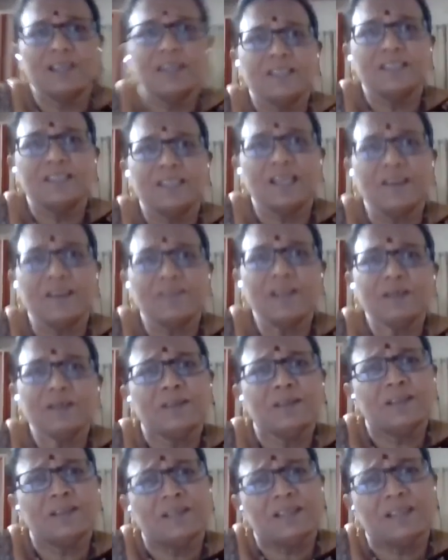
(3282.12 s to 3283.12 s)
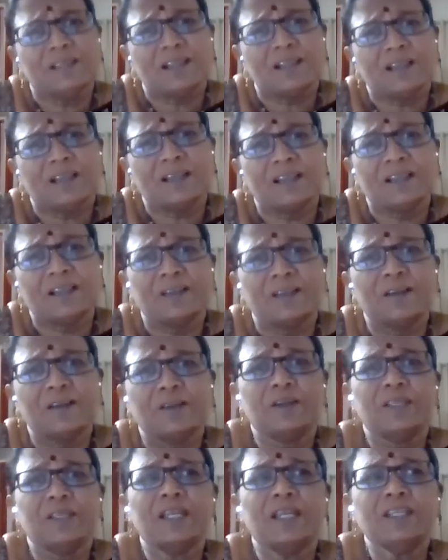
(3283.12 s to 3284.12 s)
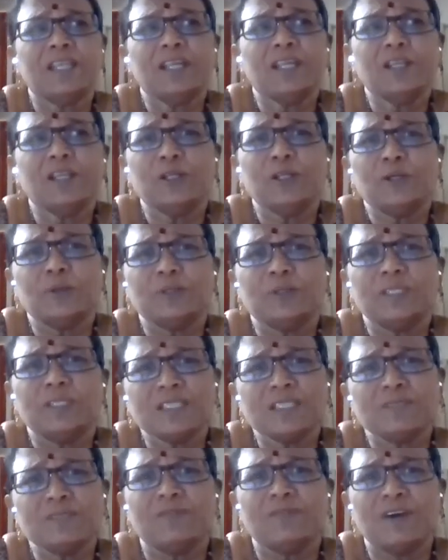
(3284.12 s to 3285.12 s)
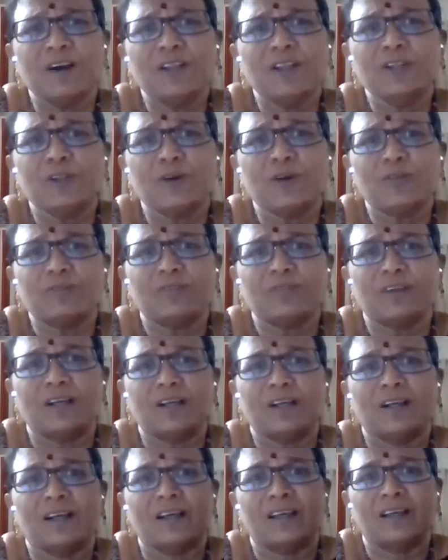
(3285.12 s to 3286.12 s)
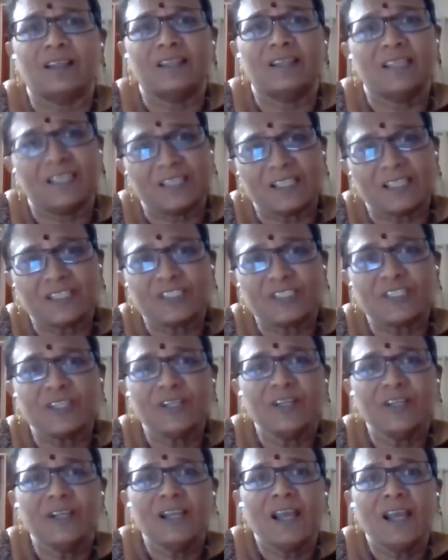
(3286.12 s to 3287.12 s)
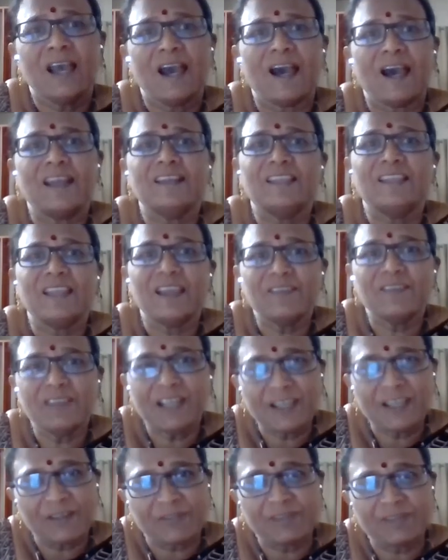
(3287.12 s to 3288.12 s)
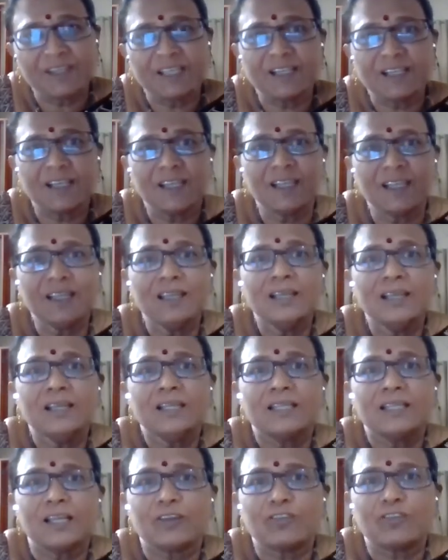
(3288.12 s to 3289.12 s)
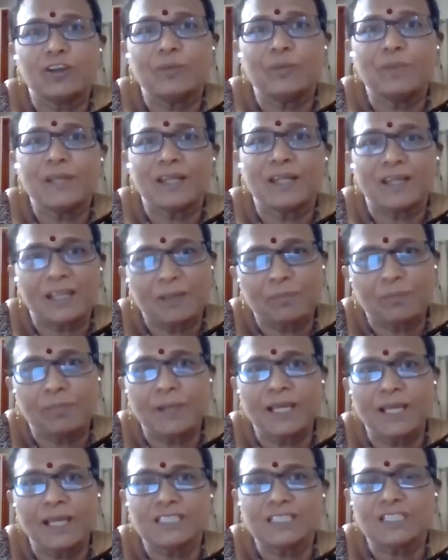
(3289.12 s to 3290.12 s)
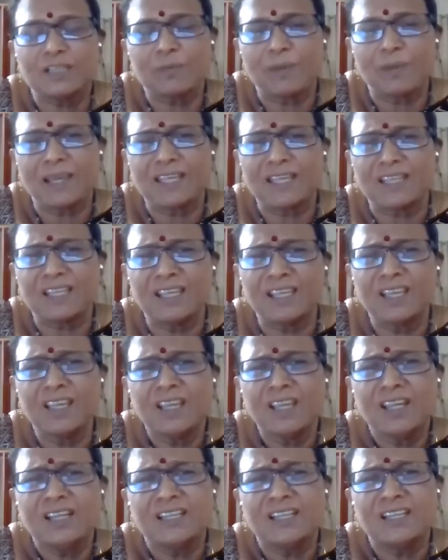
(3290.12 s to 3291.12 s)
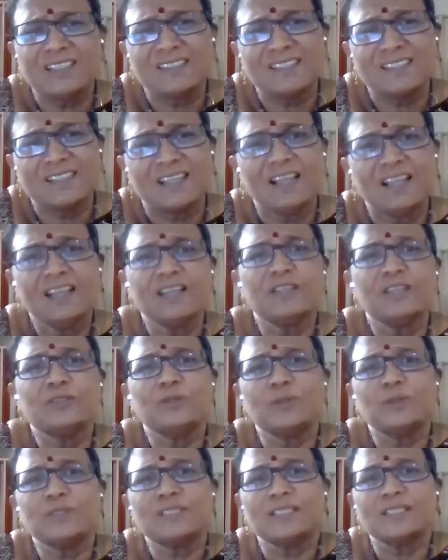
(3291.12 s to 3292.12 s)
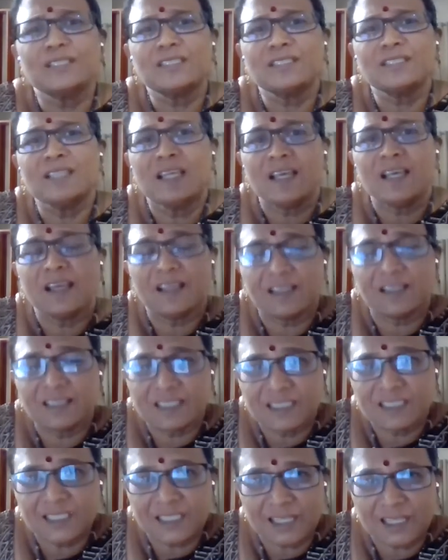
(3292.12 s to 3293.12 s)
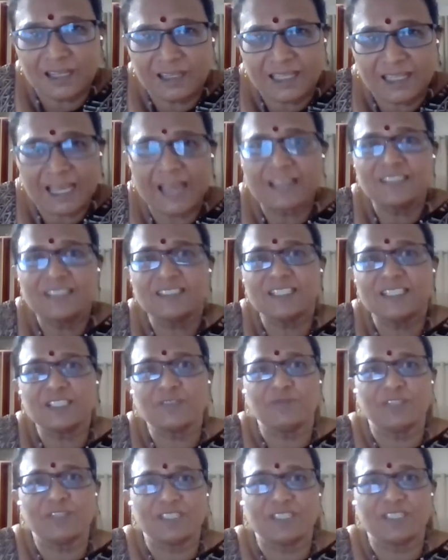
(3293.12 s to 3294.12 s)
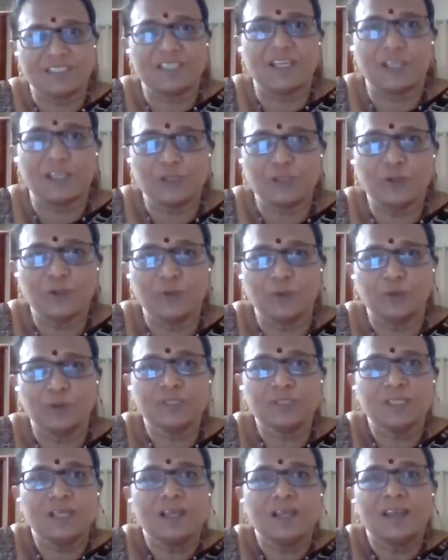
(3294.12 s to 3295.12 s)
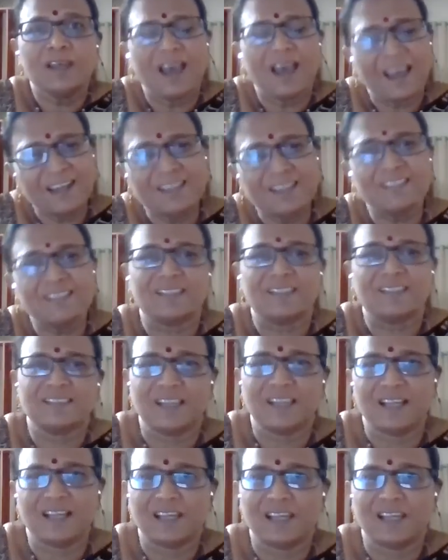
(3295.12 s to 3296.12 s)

they will enter into this world of literature, and they will definitely, that will be replaced by the digital resources, digital gadgets which they use, unnecessarily.